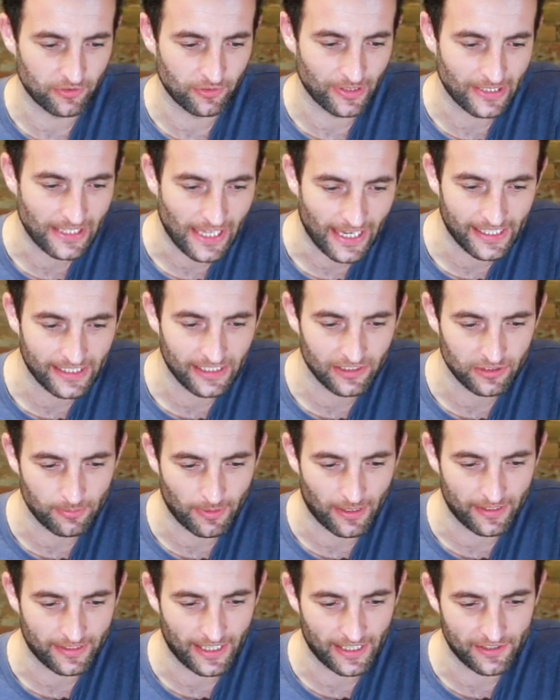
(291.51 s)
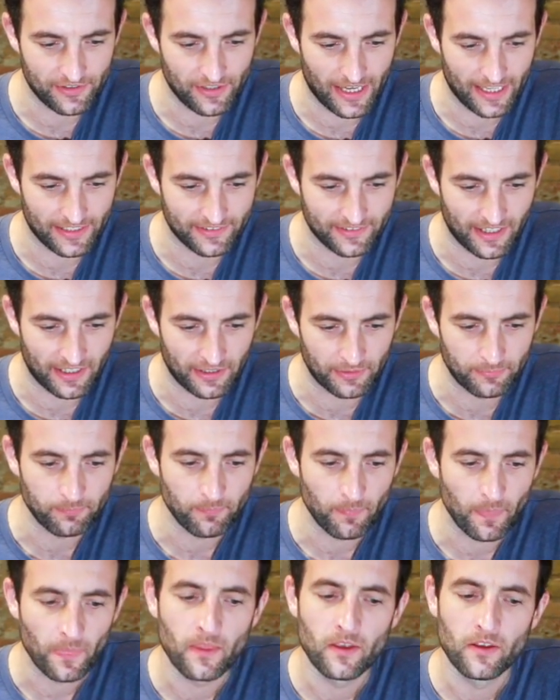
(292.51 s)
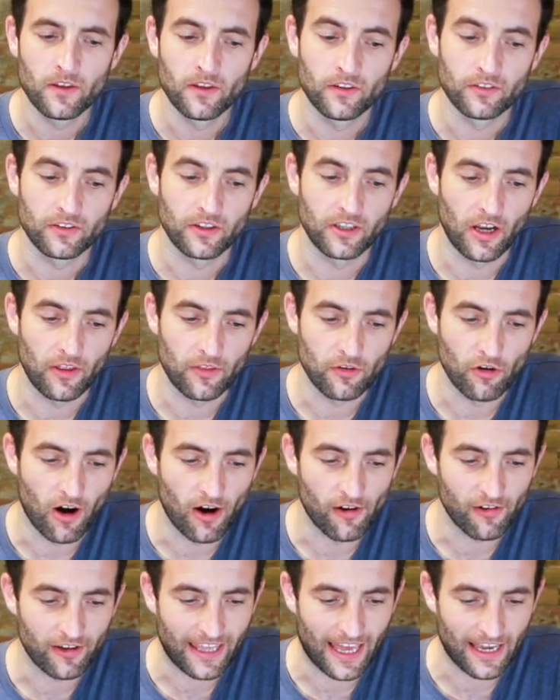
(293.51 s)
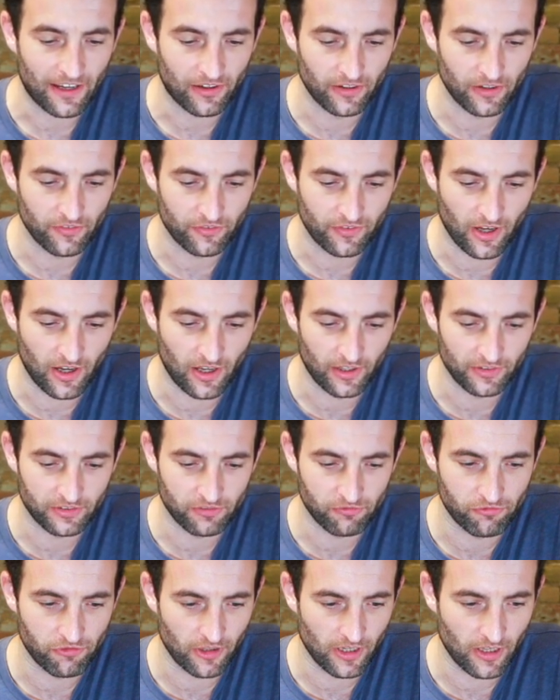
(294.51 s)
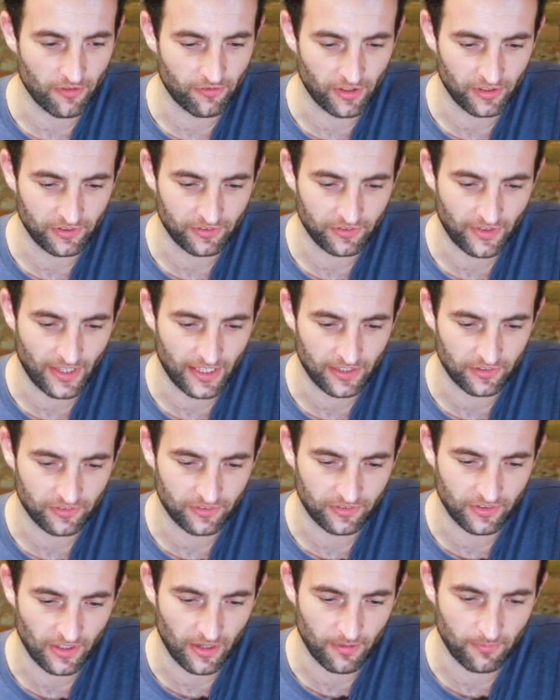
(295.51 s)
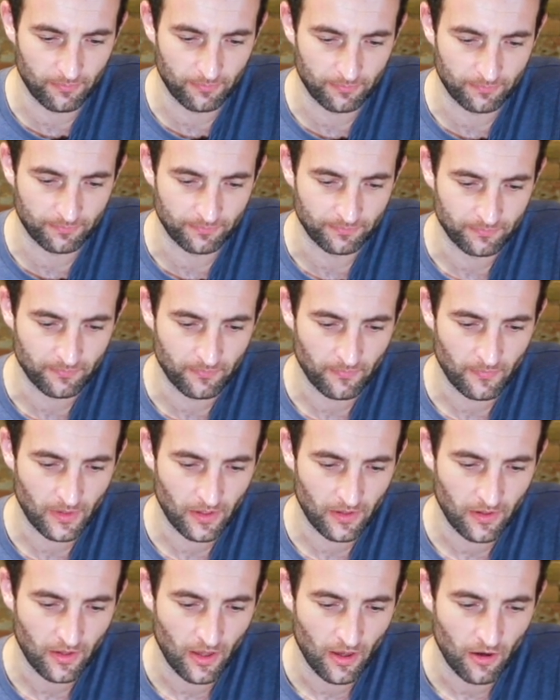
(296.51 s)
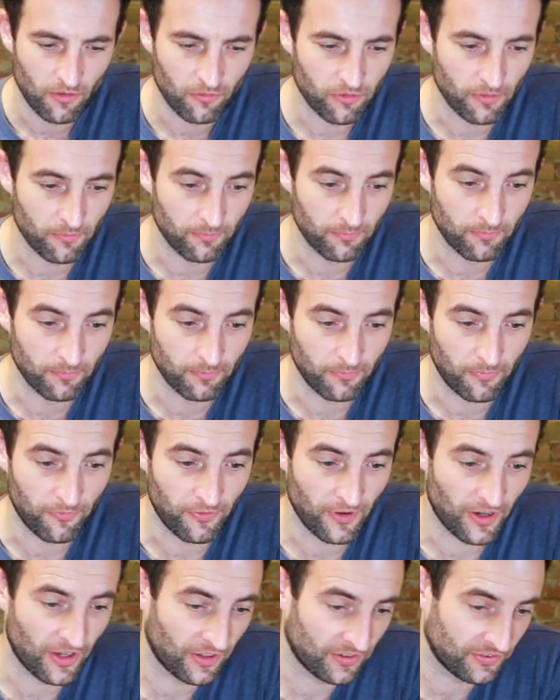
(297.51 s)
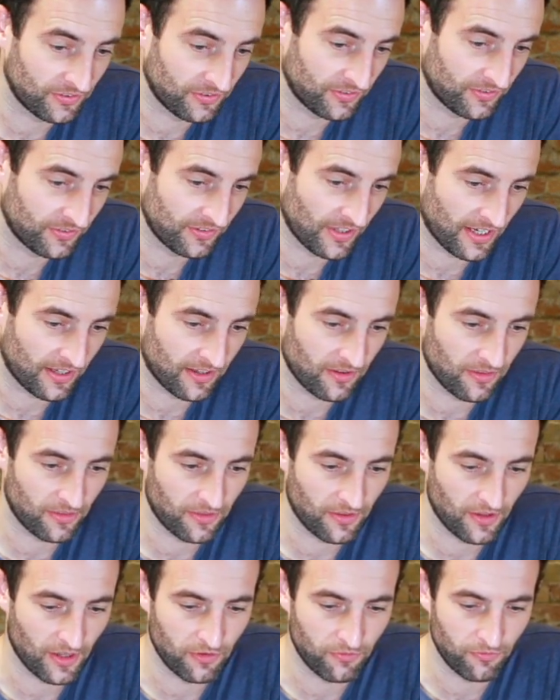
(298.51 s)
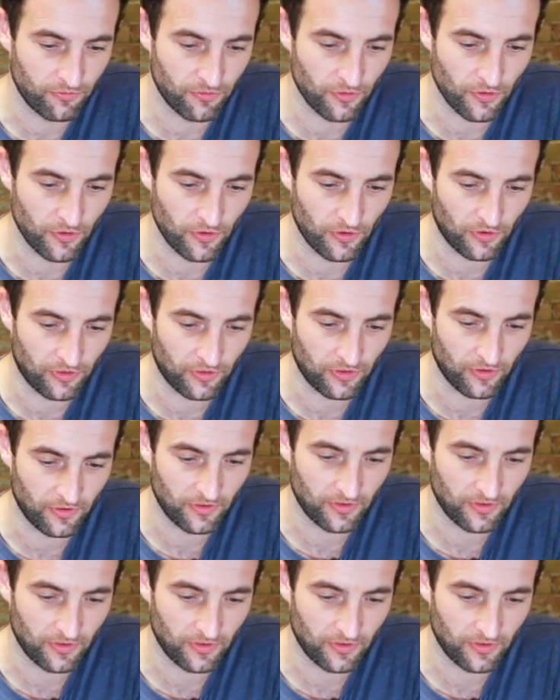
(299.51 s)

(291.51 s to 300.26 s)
So again, it's about getting your head down. You know, there are a gaggle of cars in front of us. That's 4 from first, second, third, fourth.